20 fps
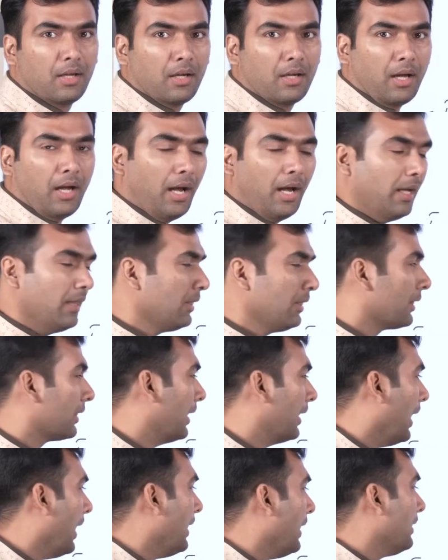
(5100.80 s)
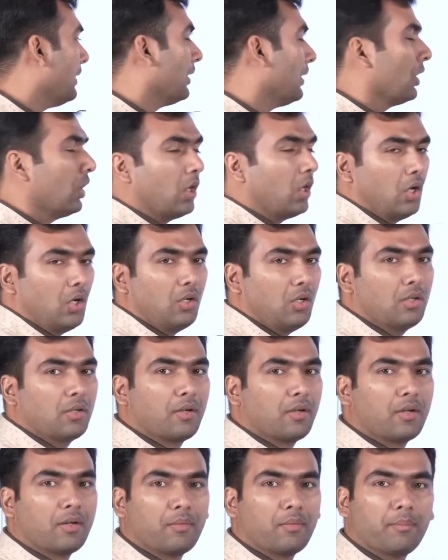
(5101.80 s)
and that law
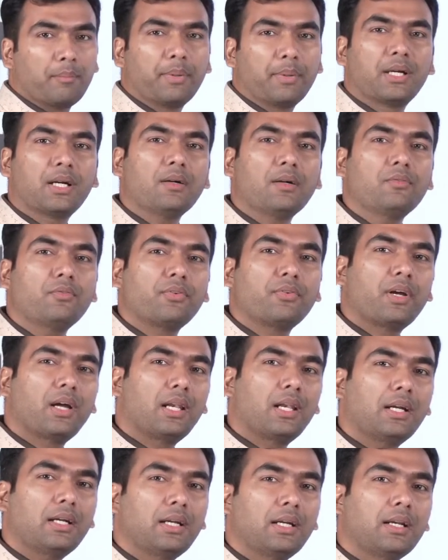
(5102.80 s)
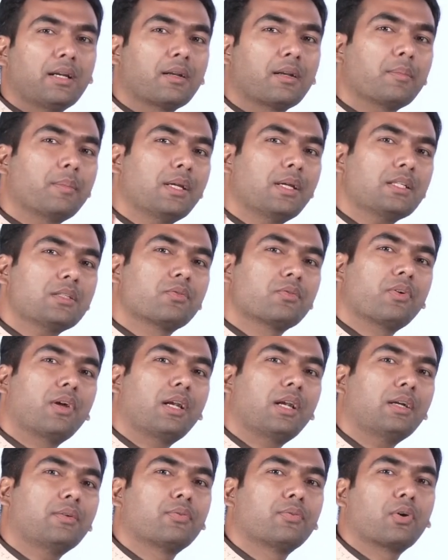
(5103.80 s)
become valid and remains
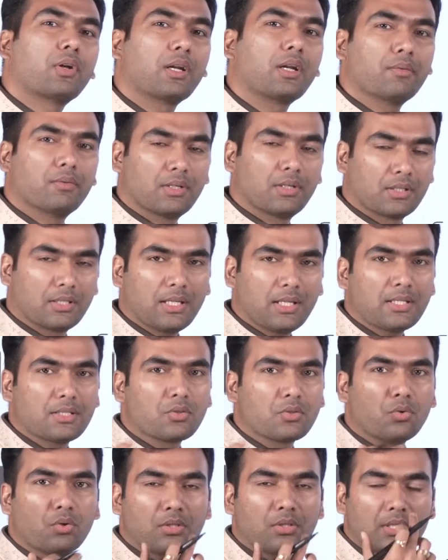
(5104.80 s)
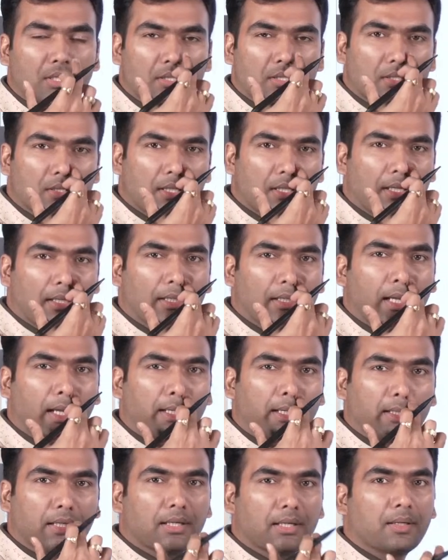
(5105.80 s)
valid forever. There is no such thing
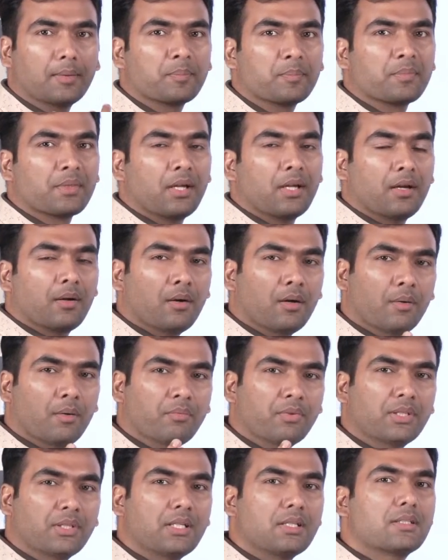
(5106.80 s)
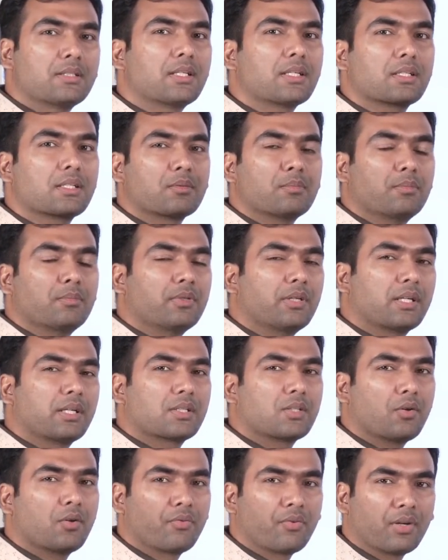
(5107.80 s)
like within 6
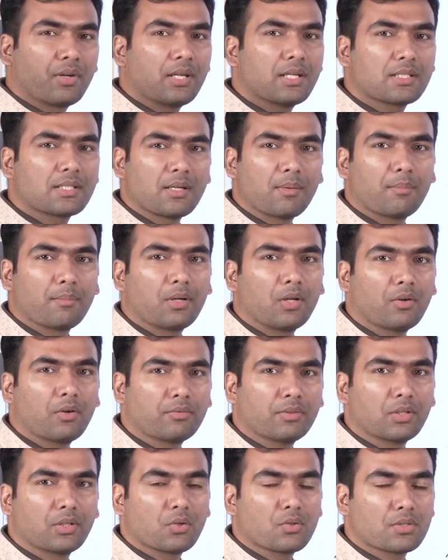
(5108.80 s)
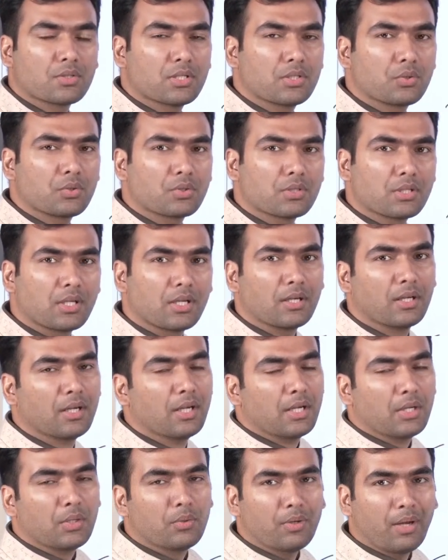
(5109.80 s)
weeks of reassembly of the constitution,
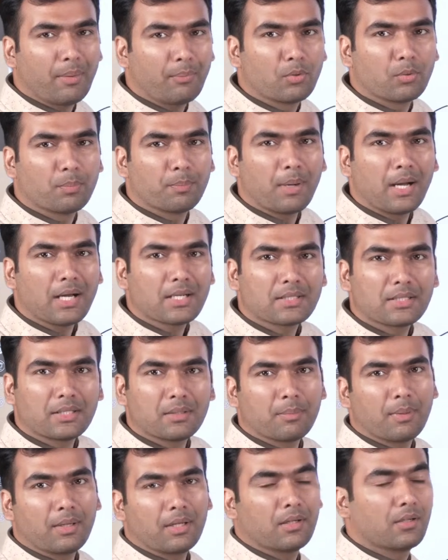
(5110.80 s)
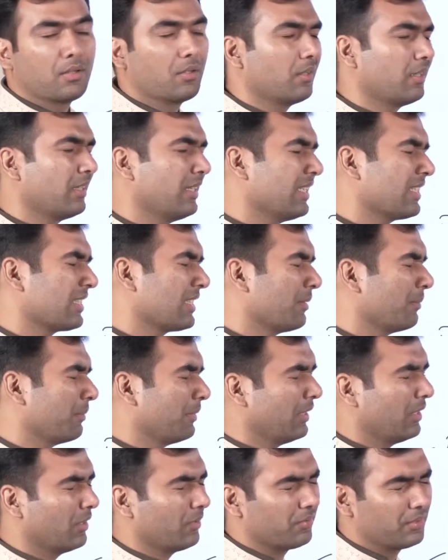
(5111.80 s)
you have to pass it by
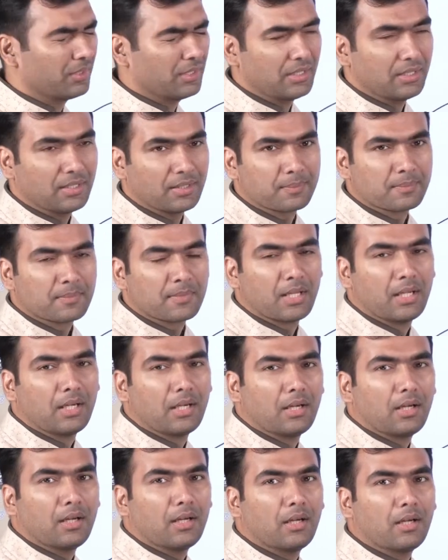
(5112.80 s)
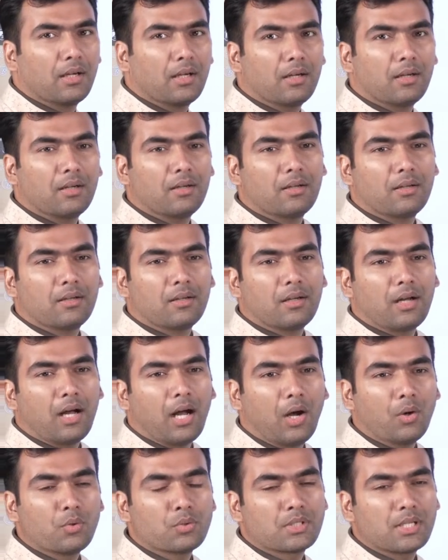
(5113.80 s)
reassembly of the uh,
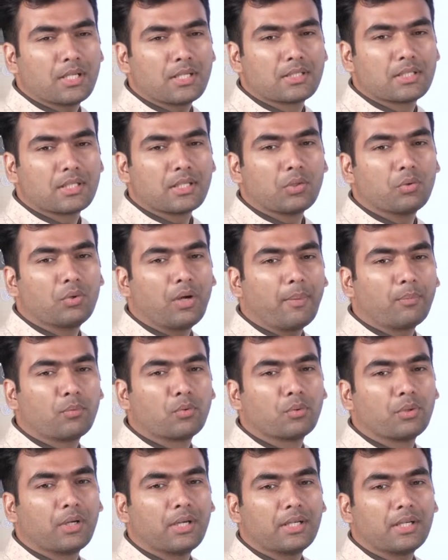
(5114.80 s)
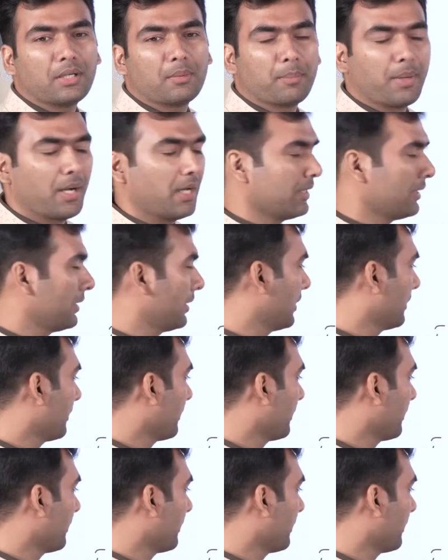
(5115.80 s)
houses, you have to get it passed.